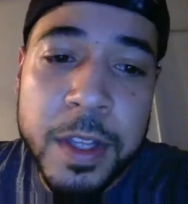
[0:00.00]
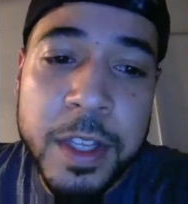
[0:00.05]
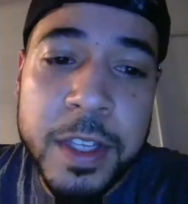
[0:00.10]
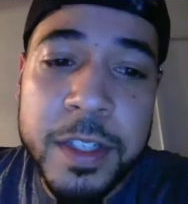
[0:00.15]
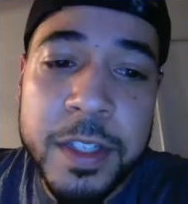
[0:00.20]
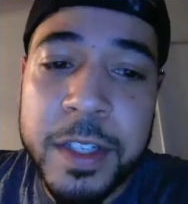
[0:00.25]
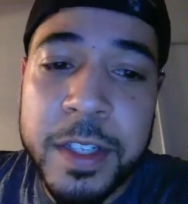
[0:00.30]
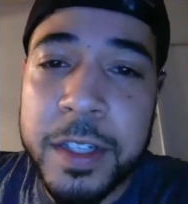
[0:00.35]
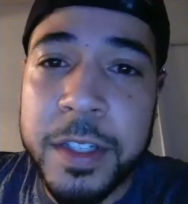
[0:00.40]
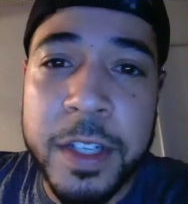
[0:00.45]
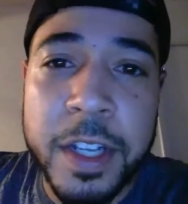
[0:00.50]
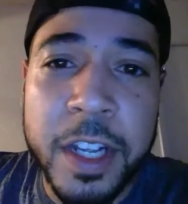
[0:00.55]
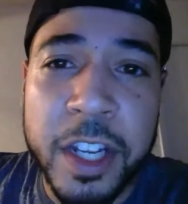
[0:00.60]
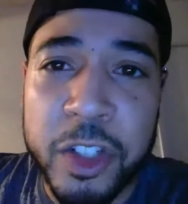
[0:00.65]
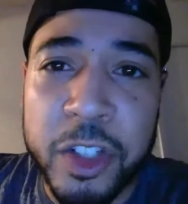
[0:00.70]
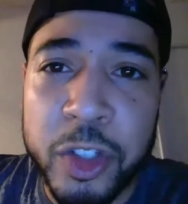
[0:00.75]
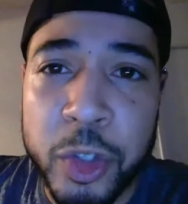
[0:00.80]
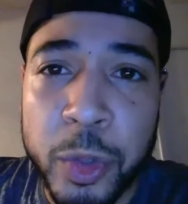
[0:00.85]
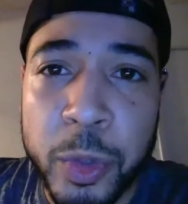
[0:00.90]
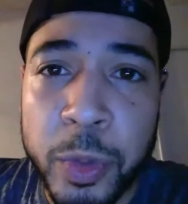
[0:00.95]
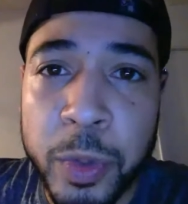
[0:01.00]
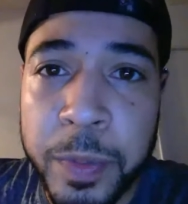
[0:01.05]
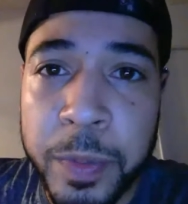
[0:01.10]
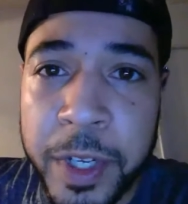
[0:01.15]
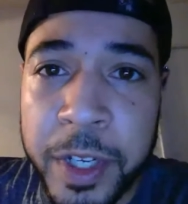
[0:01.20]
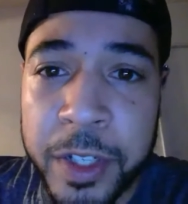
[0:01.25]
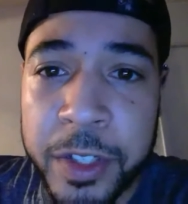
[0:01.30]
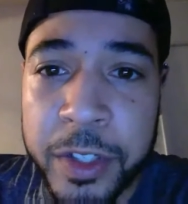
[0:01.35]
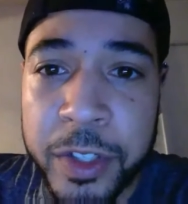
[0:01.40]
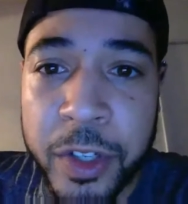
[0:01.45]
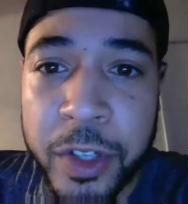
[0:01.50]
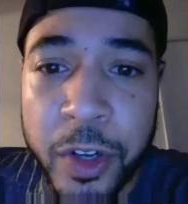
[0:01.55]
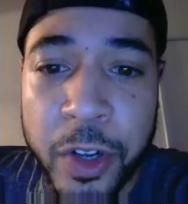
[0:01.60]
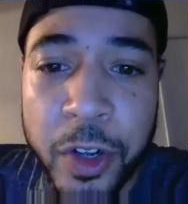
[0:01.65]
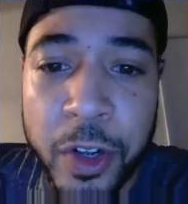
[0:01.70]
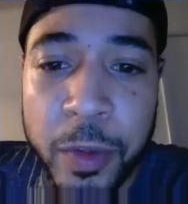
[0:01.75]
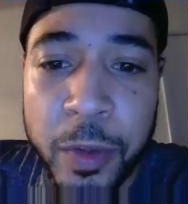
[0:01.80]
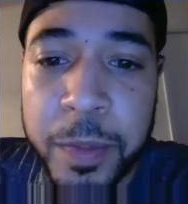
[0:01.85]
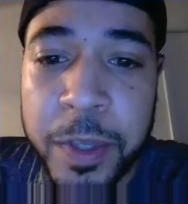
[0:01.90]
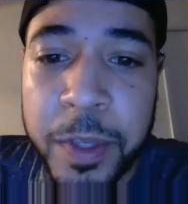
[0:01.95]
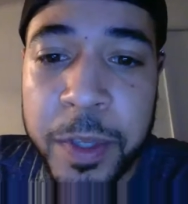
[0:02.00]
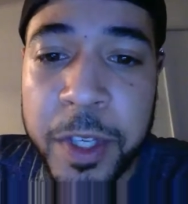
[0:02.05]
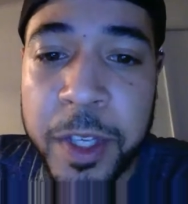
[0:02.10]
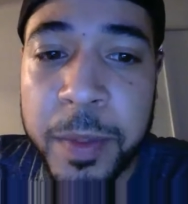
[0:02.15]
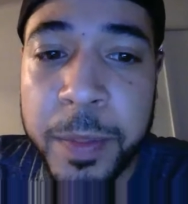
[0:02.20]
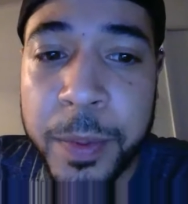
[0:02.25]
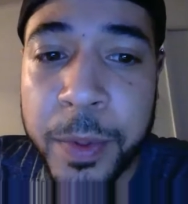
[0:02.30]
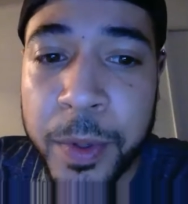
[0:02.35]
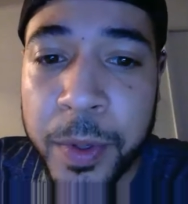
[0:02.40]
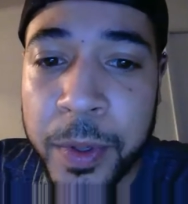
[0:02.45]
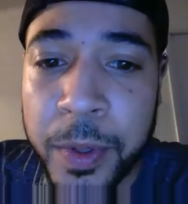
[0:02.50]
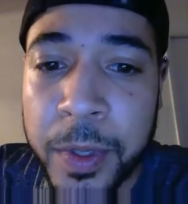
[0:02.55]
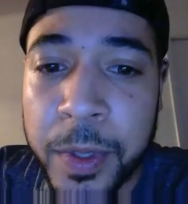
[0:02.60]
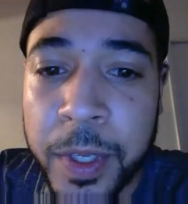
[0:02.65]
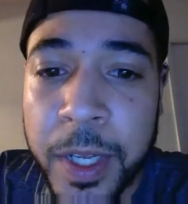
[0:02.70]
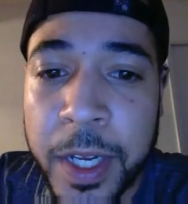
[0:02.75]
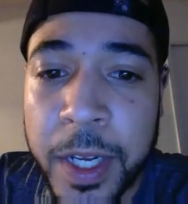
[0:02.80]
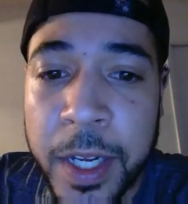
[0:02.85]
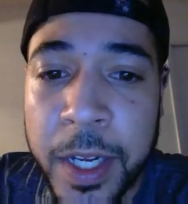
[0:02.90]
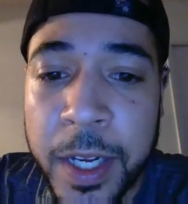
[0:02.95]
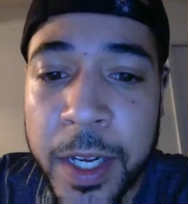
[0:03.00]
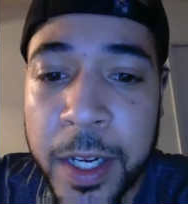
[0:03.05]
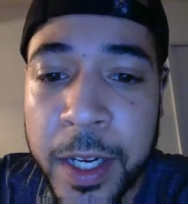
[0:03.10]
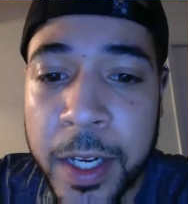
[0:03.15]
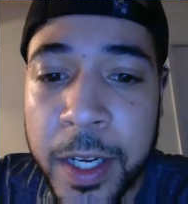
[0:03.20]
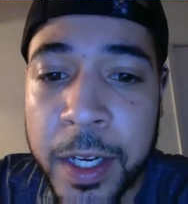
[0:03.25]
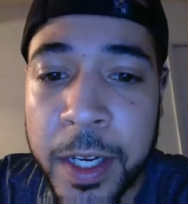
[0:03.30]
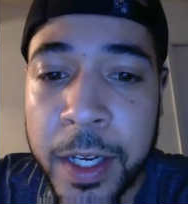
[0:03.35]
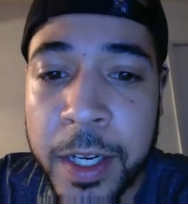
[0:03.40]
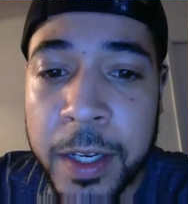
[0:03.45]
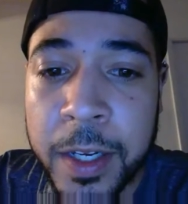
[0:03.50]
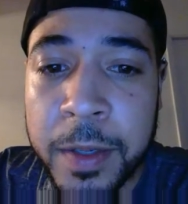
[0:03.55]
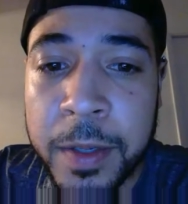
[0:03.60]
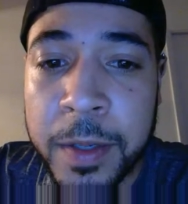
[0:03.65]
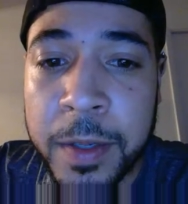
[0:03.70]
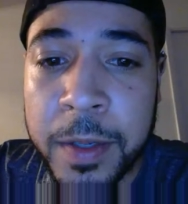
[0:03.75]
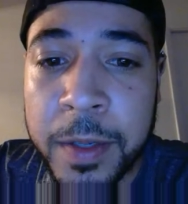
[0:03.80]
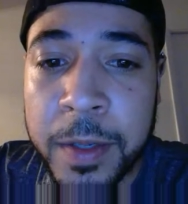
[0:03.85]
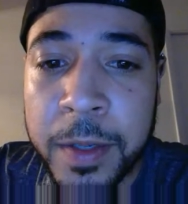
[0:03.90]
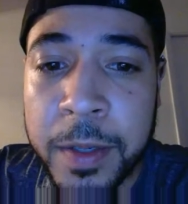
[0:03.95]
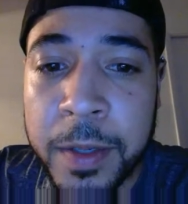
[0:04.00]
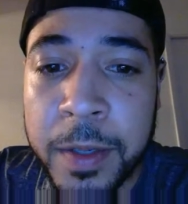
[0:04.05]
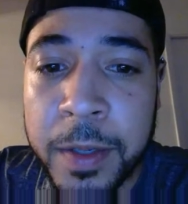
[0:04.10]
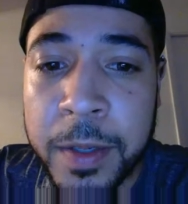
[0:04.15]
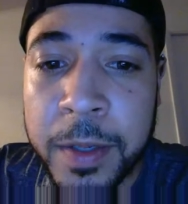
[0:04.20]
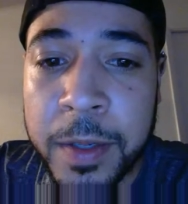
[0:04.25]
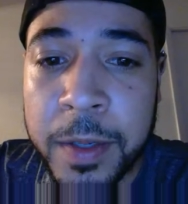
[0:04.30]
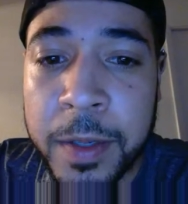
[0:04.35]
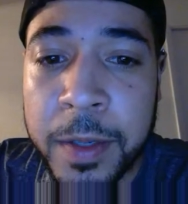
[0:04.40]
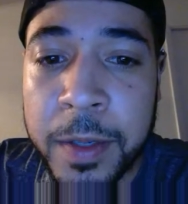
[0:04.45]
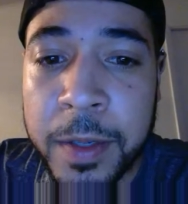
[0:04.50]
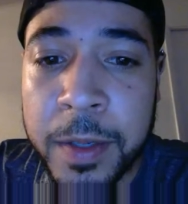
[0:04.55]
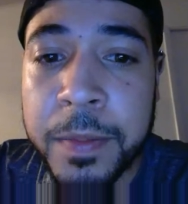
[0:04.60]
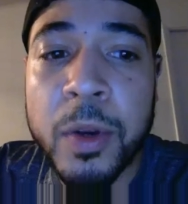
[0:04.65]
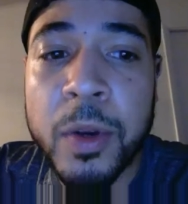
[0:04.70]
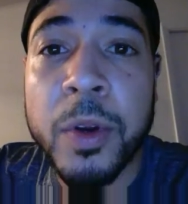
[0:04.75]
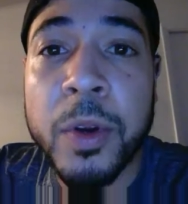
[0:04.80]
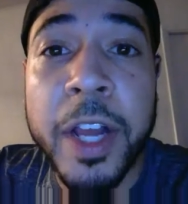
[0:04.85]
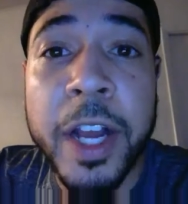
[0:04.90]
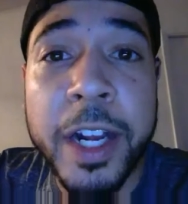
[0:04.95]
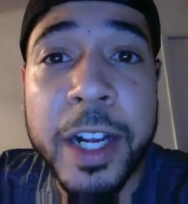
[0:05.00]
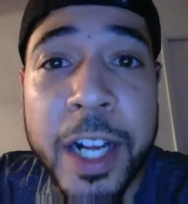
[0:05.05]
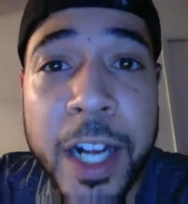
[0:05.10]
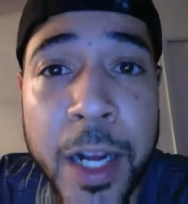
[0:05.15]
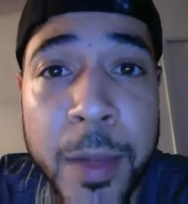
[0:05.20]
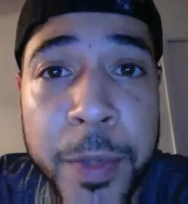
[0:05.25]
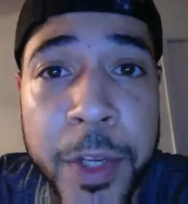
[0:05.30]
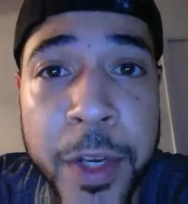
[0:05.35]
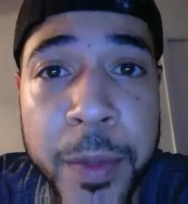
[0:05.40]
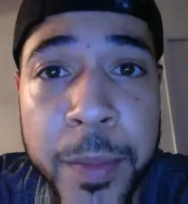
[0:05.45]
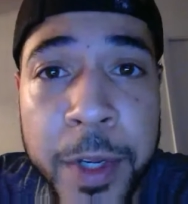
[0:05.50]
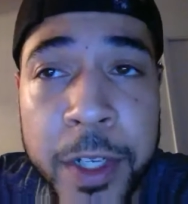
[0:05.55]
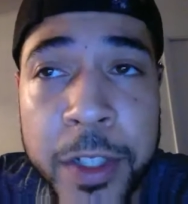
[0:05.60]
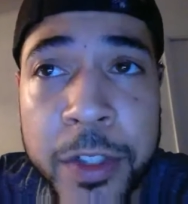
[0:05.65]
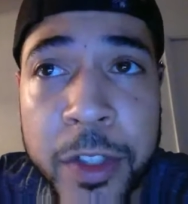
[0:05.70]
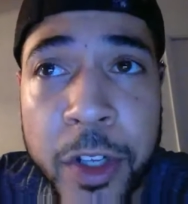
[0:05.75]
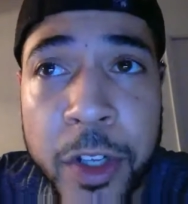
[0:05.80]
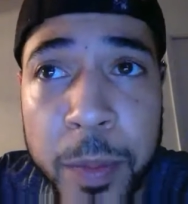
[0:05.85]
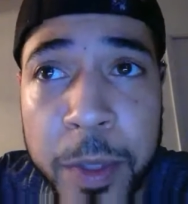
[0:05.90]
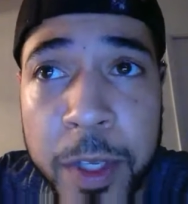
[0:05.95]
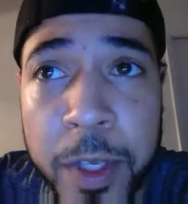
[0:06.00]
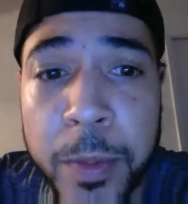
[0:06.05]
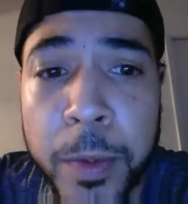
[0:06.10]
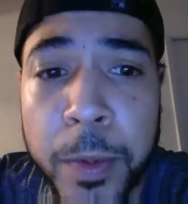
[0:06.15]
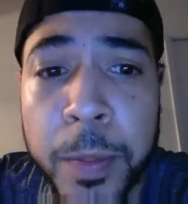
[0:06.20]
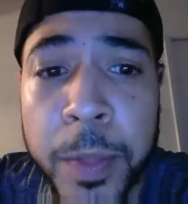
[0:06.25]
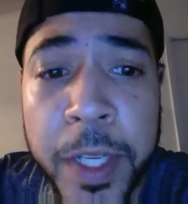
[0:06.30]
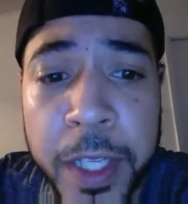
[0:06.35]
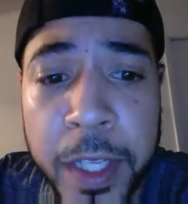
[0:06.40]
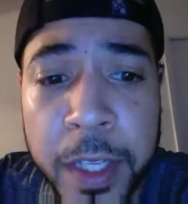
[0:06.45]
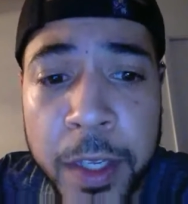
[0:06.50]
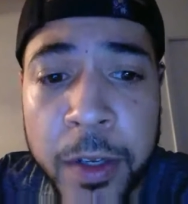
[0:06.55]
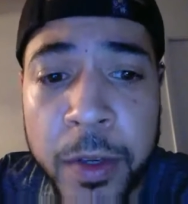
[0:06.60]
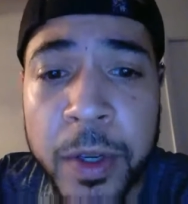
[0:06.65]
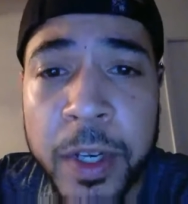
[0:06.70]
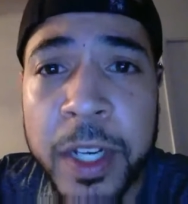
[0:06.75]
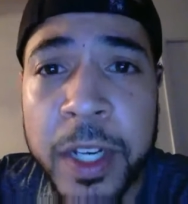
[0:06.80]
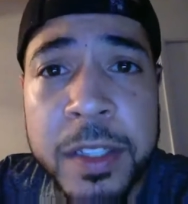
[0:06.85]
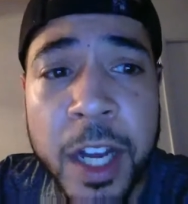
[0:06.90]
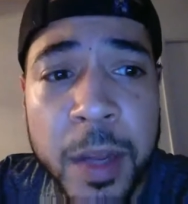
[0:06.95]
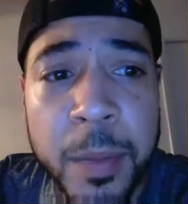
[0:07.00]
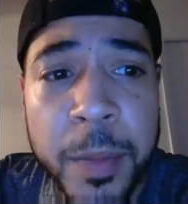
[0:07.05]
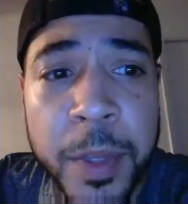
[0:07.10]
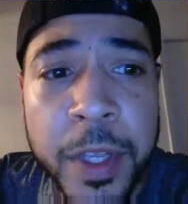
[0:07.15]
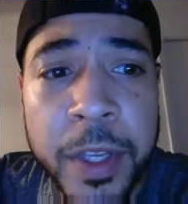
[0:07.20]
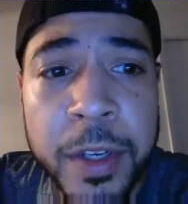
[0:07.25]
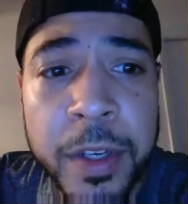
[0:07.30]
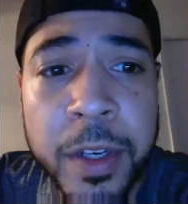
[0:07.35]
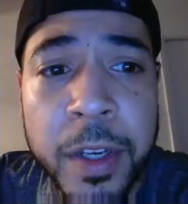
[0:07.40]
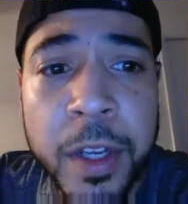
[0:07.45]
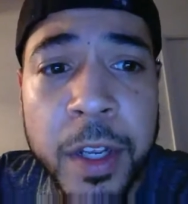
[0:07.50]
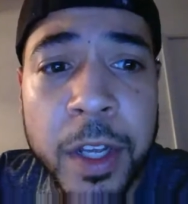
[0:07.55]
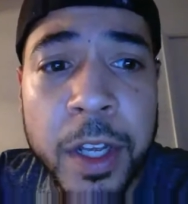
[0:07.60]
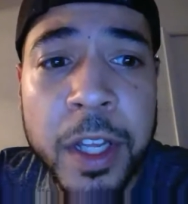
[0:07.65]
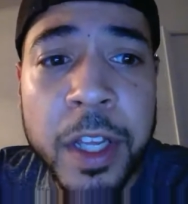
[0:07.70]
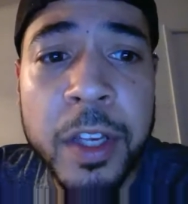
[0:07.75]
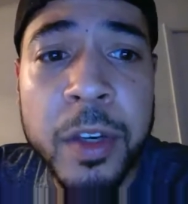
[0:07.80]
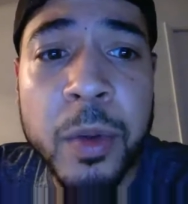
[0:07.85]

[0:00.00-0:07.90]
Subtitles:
this is not true amongst all people, or not common amongst all people, but here it is common.